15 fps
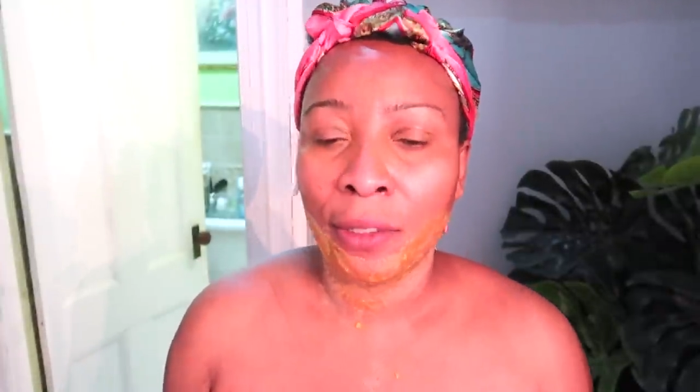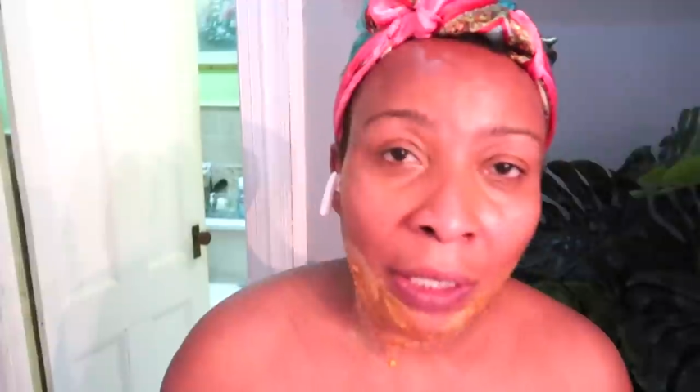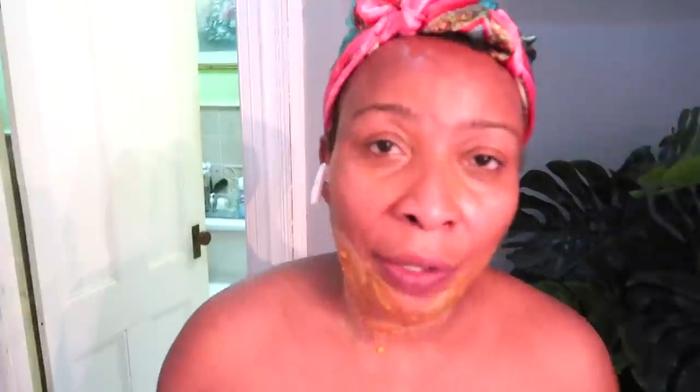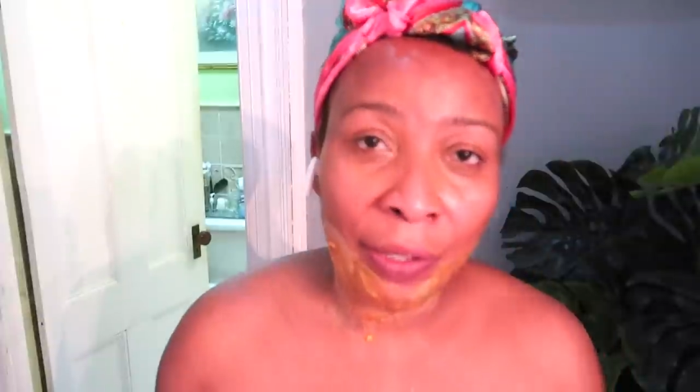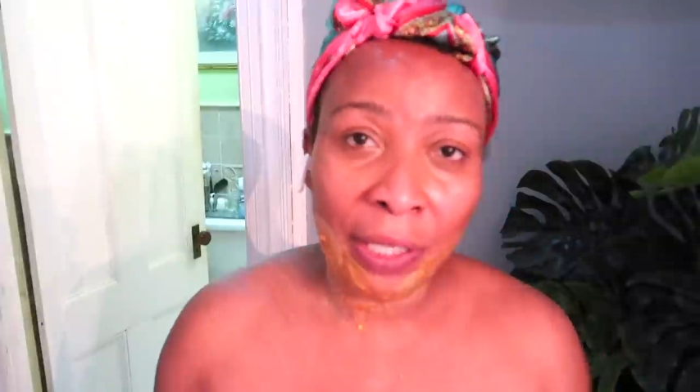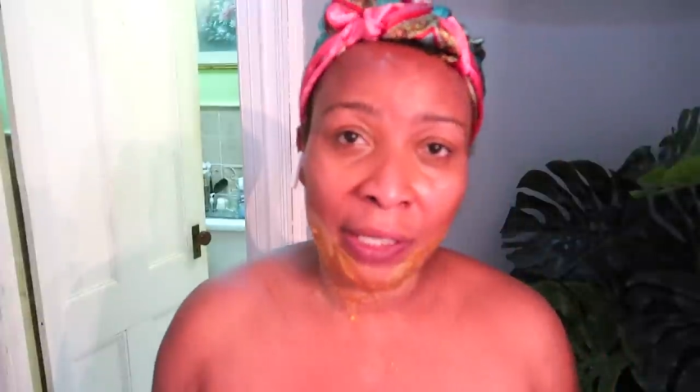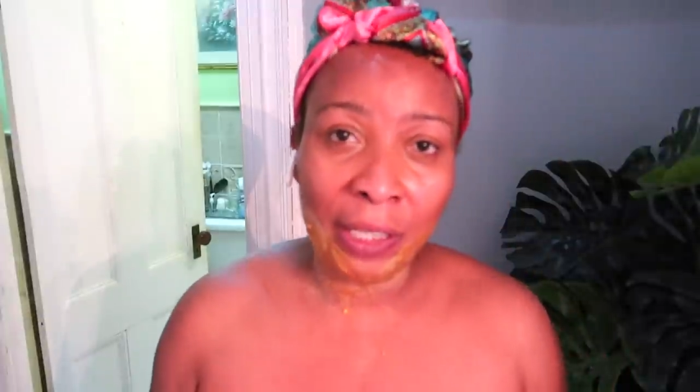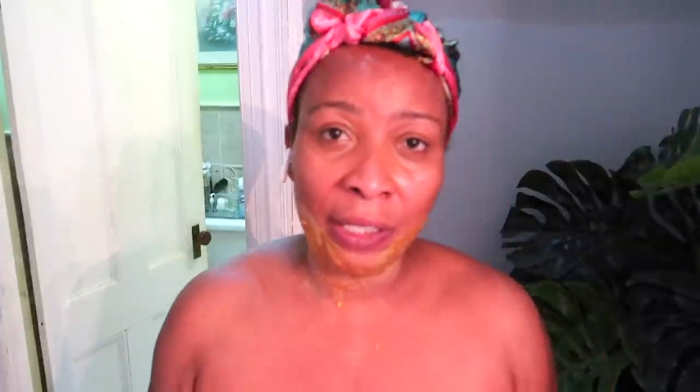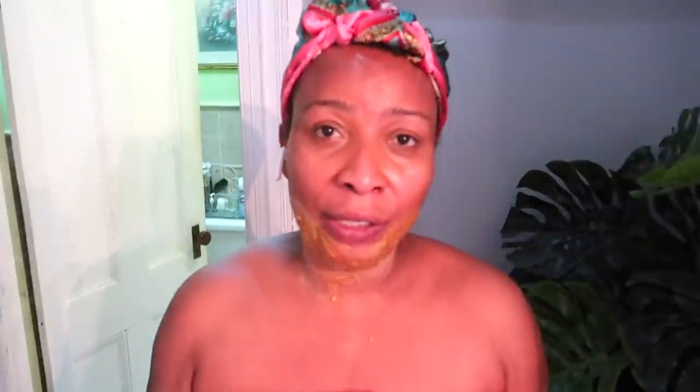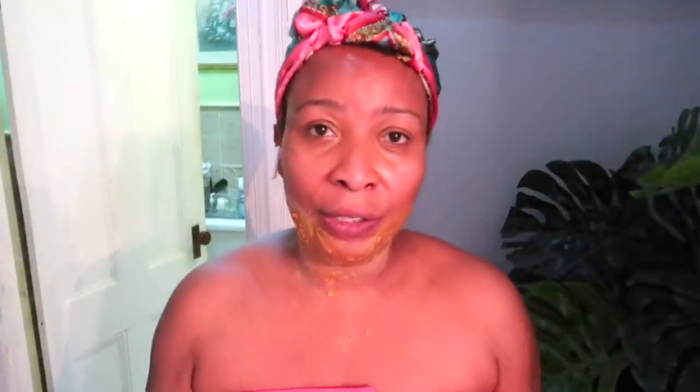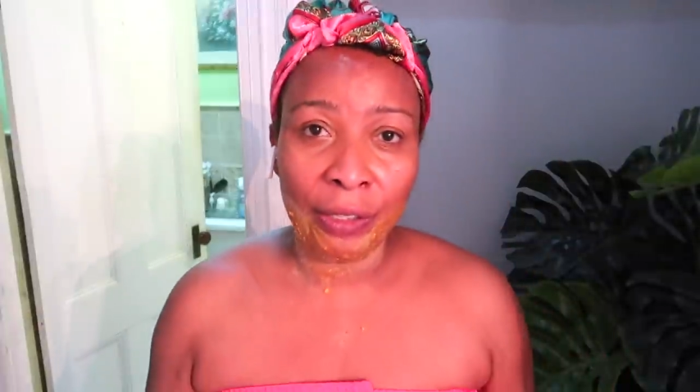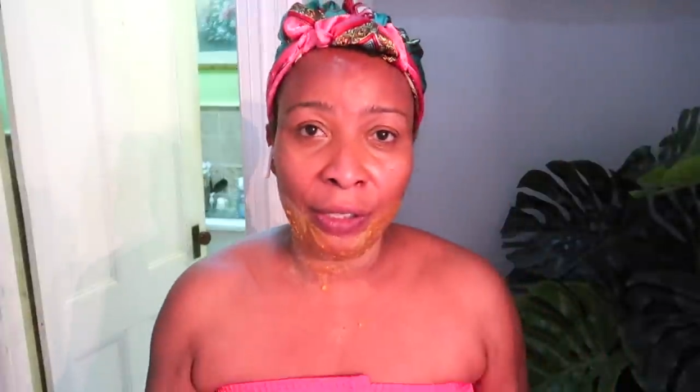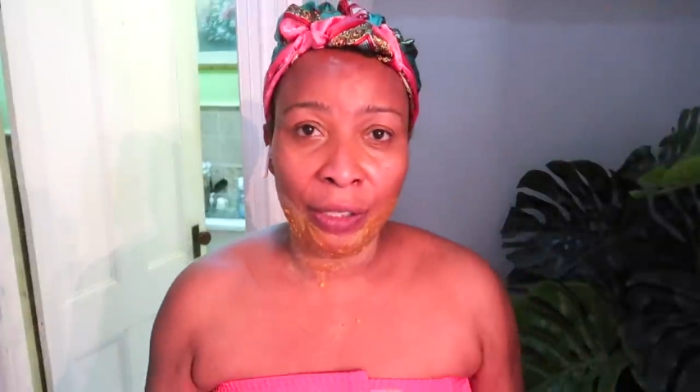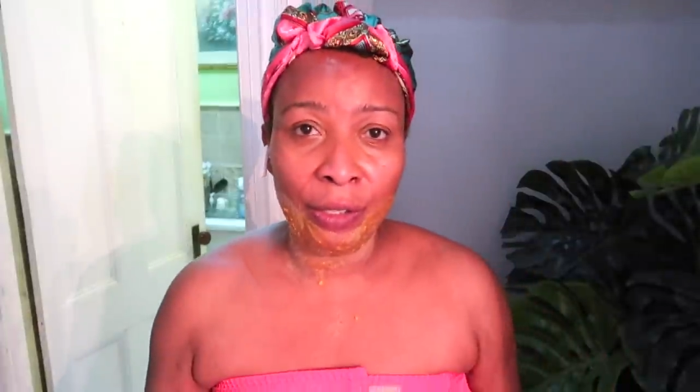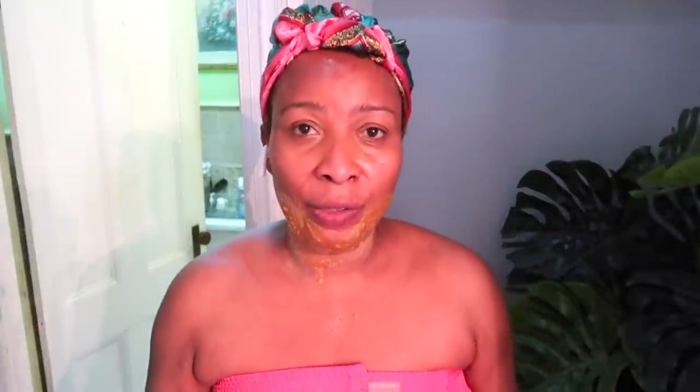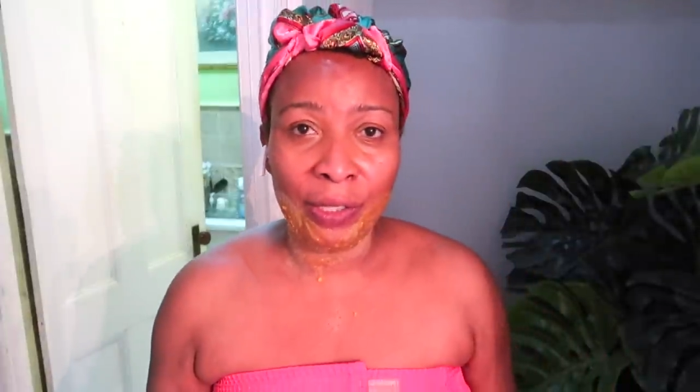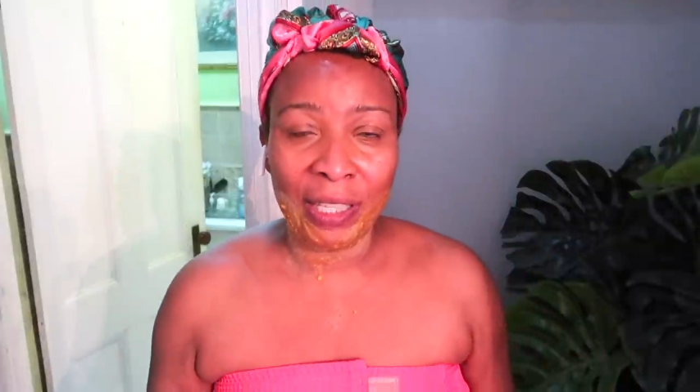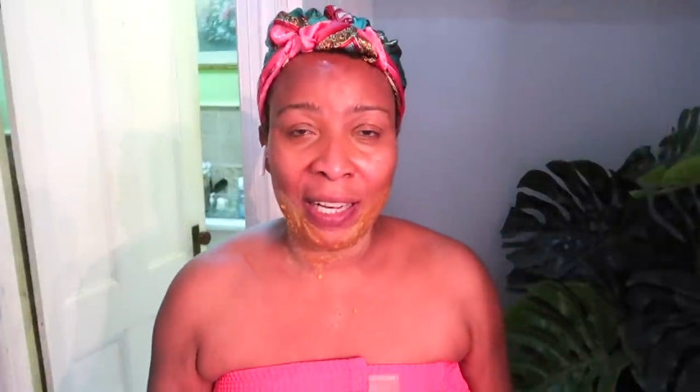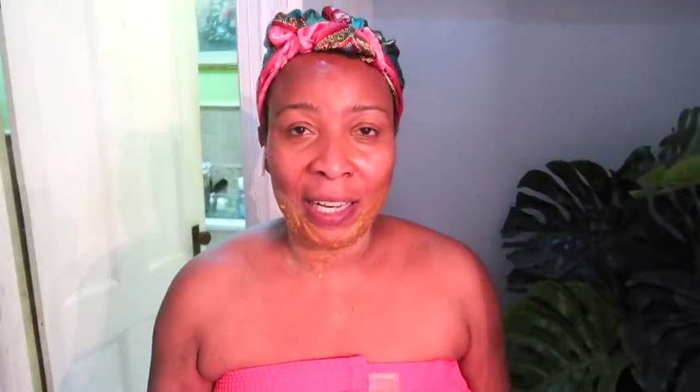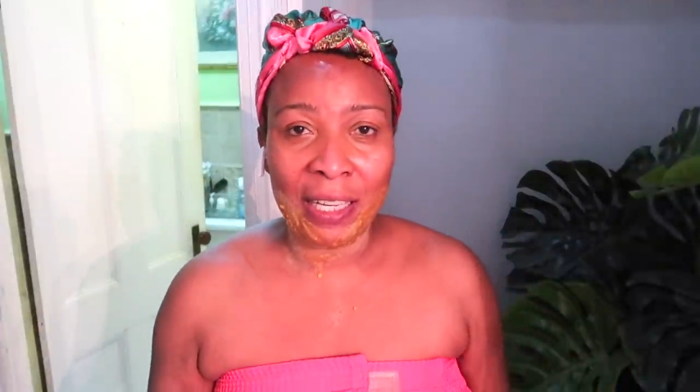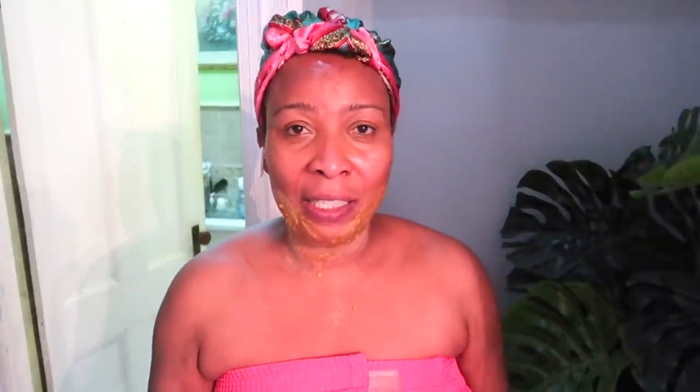Now this is good to use at